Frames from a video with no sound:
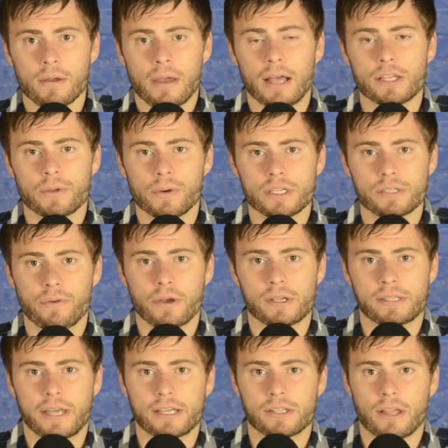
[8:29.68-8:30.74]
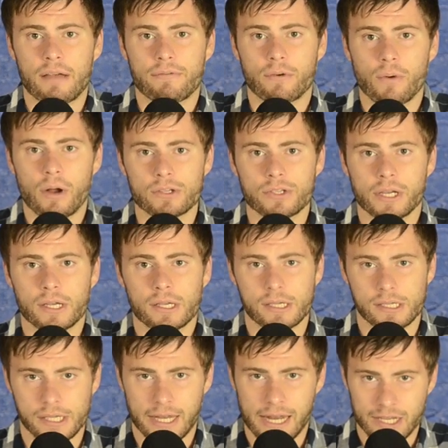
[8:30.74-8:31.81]
As always, folks, thanks a lot for watching.
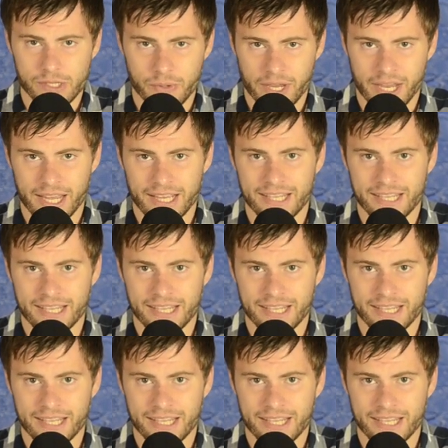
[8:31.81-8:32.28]
See you next week.